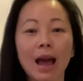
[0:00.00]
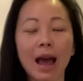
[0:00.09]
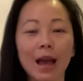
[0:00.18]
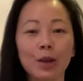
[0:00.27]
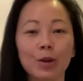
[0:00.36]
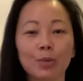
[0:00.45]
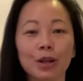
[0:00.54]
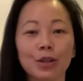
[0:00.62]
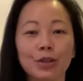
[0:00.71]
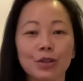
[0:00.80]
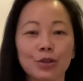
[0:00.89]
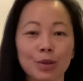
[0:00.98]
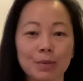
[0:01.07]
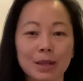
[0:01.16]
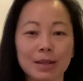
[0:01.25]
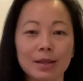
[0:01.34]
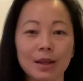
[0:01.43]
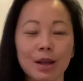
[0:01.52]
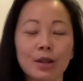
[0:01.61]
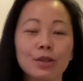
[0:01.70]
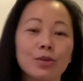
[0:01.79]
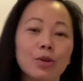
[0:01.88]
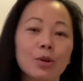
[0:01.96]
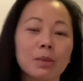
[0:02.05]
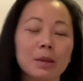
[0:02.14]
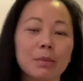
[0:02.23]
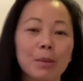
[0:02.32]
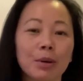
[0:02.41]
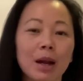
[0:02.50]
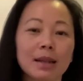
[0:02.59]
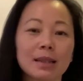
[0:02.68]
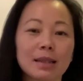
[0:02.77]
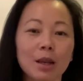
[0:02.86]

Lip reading: acupressure treatment. So normally in my practice,